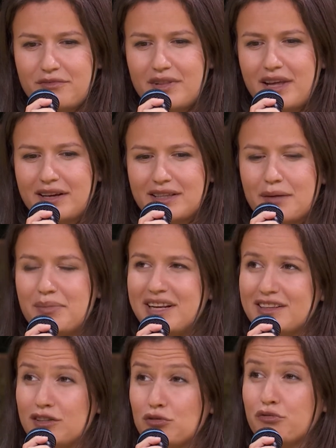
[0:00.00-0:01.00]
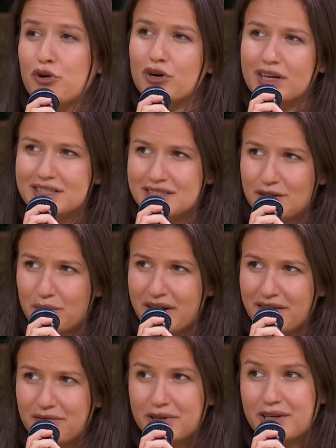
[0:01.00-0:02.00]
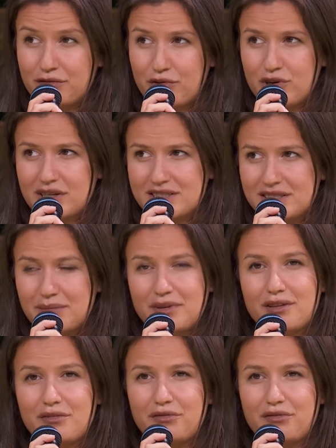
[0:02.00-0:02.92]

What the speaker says: like the ability to forecast the wave, we can forecast them in a